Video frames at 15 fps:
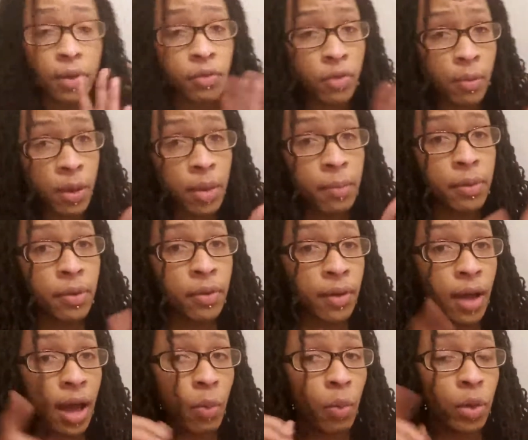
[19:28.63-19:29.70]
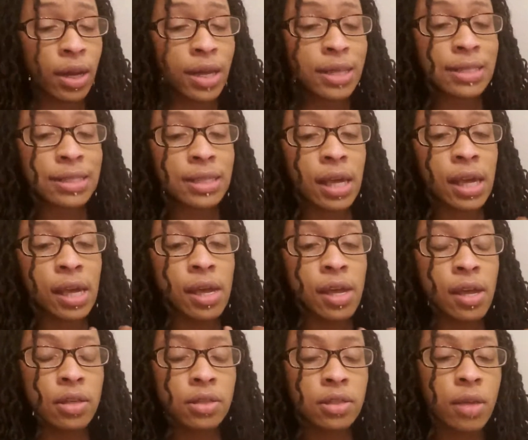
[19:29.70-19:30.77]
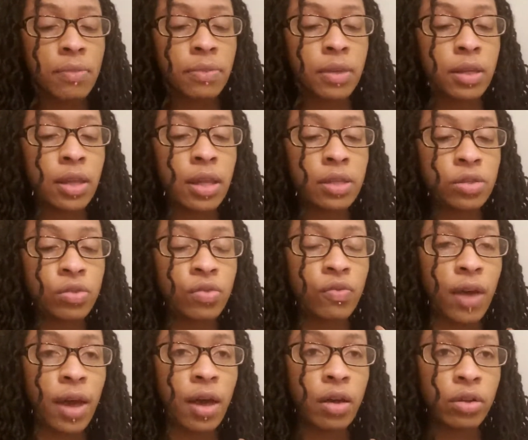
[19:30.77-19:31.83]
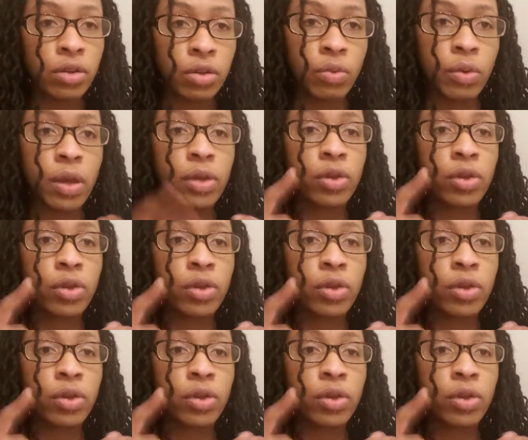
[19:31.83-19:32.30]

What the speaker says: remember, when I say something that you value,